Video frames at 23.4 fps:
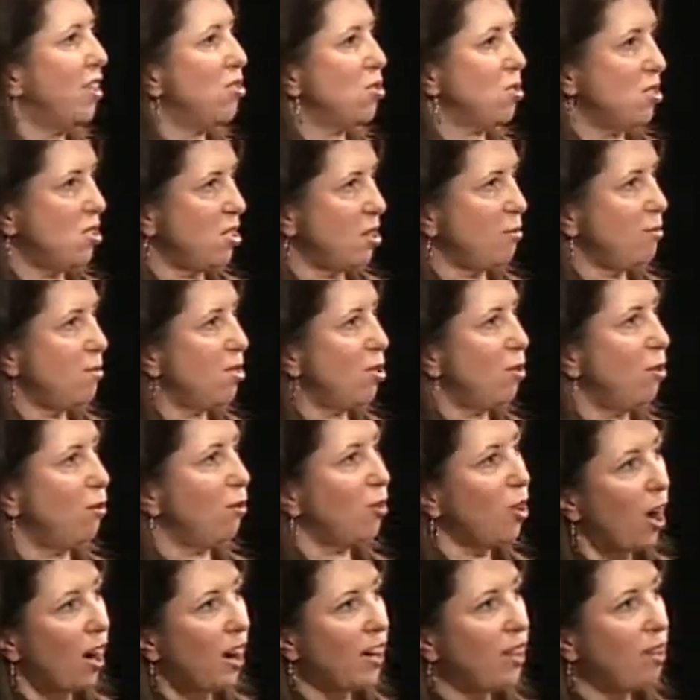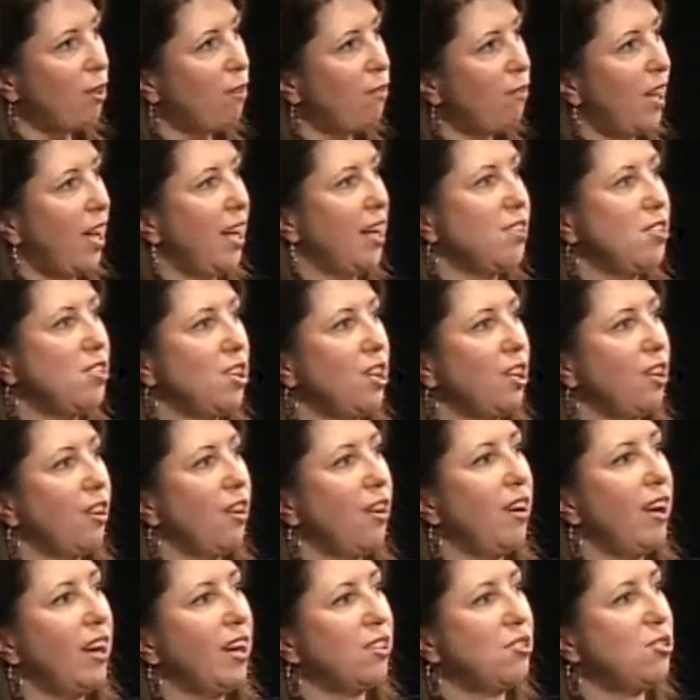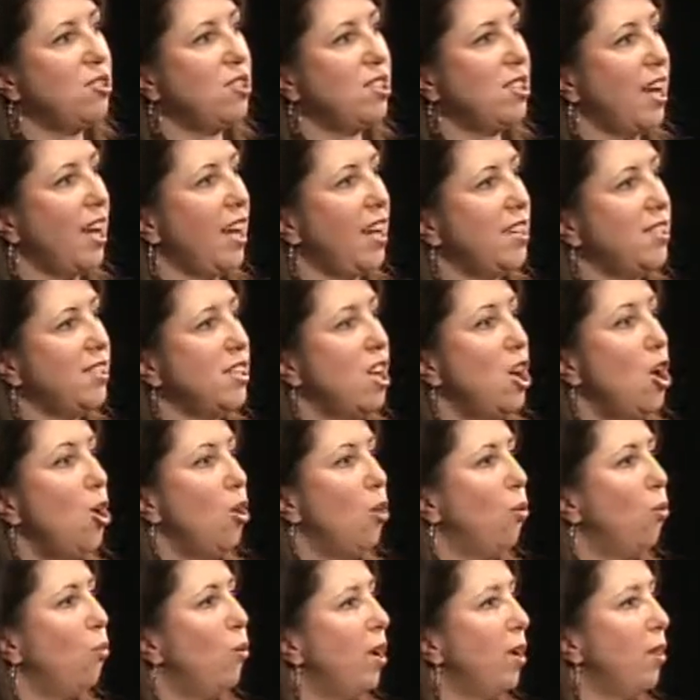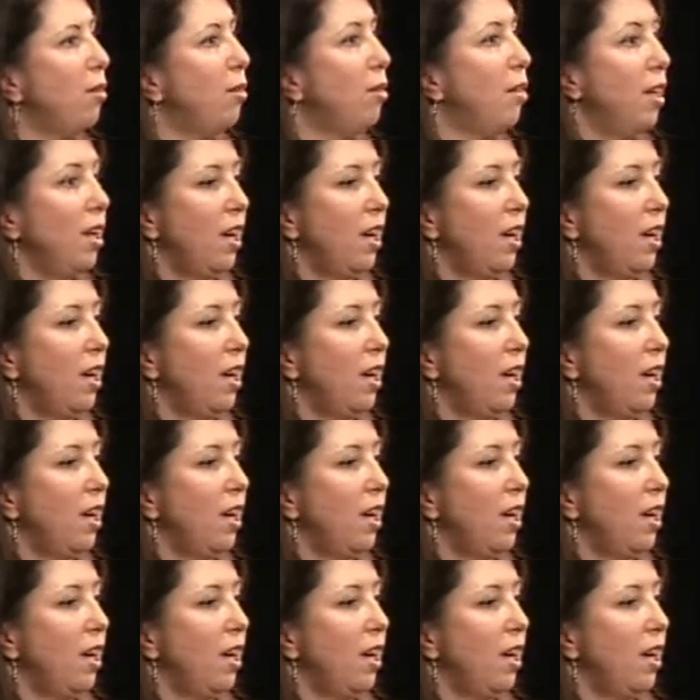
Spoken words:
so some sort of cardiovascular exercise with